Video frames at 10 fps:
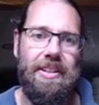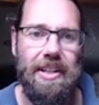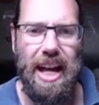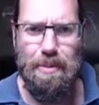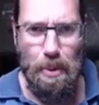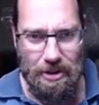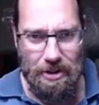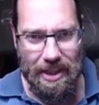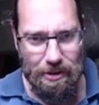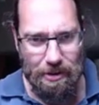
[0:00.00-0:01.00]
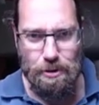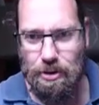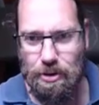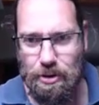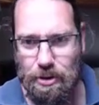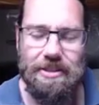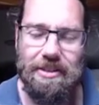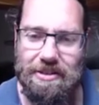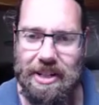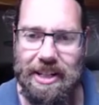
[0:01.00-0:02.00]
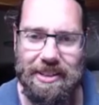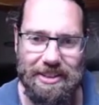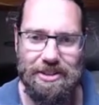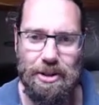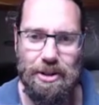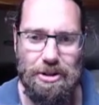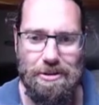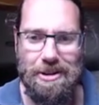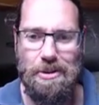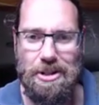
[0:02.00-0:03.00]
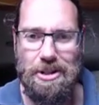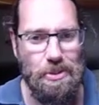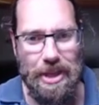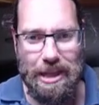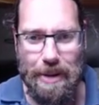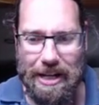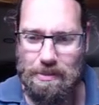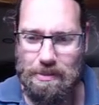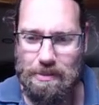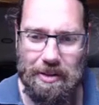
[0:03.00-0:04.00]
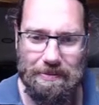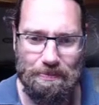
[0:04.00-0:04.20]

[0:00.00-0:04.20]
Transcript: I could probably could have done that on the form create if I so wanted to, if I wanted to do without the button, but